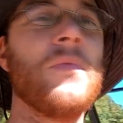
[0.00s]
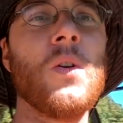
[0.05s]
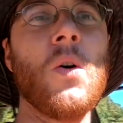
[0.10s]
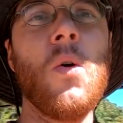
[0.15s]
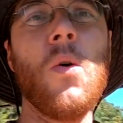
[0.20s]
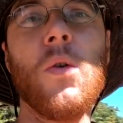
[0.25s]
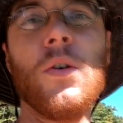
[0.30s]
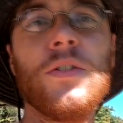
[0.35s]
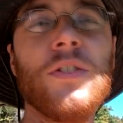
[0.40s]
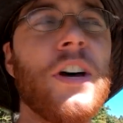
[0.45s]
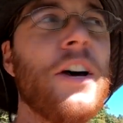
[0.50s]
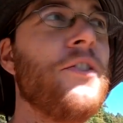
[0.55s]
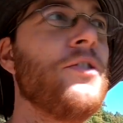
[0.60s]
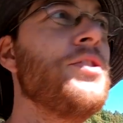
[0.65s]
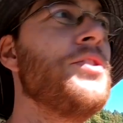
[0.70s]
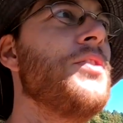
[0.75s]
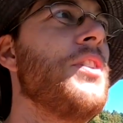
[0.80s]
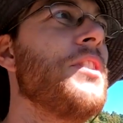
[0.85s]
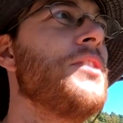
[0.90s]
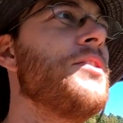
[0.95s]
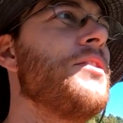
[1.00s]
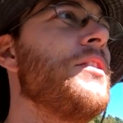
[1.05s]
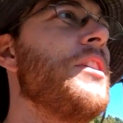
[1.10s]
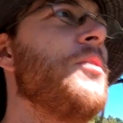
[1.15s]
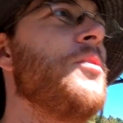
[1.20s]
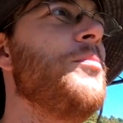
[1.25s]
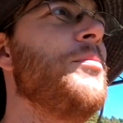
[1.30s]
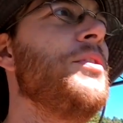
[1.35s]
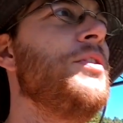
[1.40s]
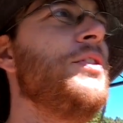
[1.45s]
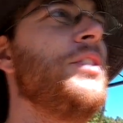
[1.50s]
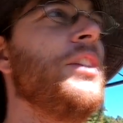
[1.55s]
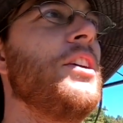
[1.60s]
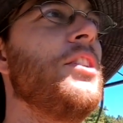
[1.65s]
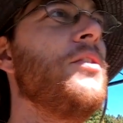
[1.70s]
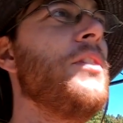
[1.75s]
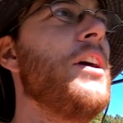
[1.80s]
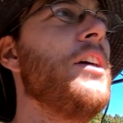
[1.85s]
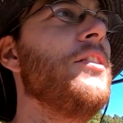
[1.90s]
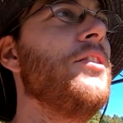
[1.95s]
horizontal structure. They would be sticking
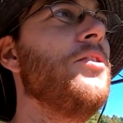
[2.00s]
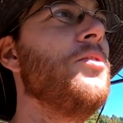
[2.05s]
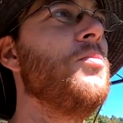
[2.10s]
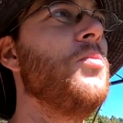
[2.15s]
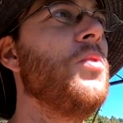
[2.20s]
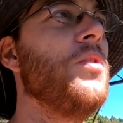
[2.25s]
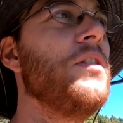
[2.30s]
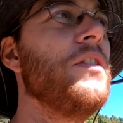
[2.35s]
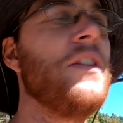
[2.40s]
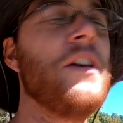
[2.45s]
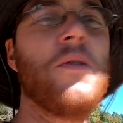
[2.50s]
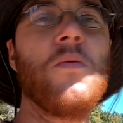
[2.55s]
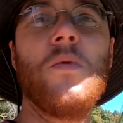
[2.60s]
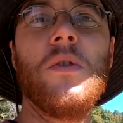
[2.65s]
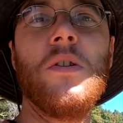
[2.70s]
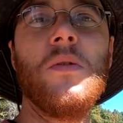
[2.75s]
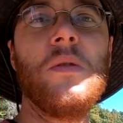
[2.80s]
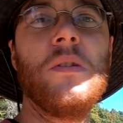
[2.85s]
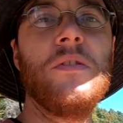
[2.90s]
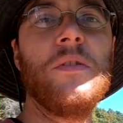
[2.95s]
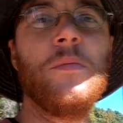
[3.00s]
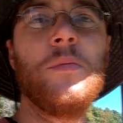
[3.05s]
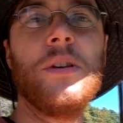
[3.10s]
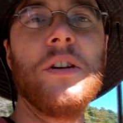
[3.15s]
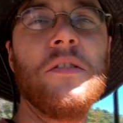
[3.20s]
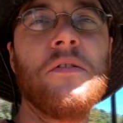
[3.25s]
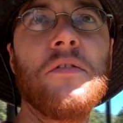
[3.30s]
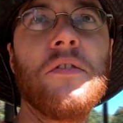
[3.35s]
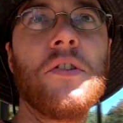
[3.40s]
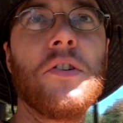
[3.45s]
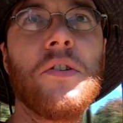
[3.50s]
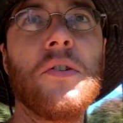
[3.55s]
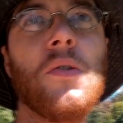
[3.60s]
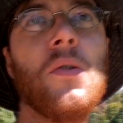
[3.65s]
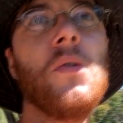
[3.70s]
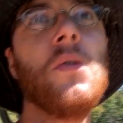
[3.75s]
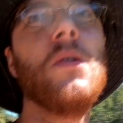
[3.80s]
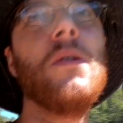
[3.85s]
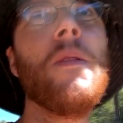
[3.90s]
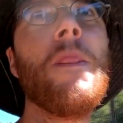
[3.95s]
around a little more than they will with it being vertical.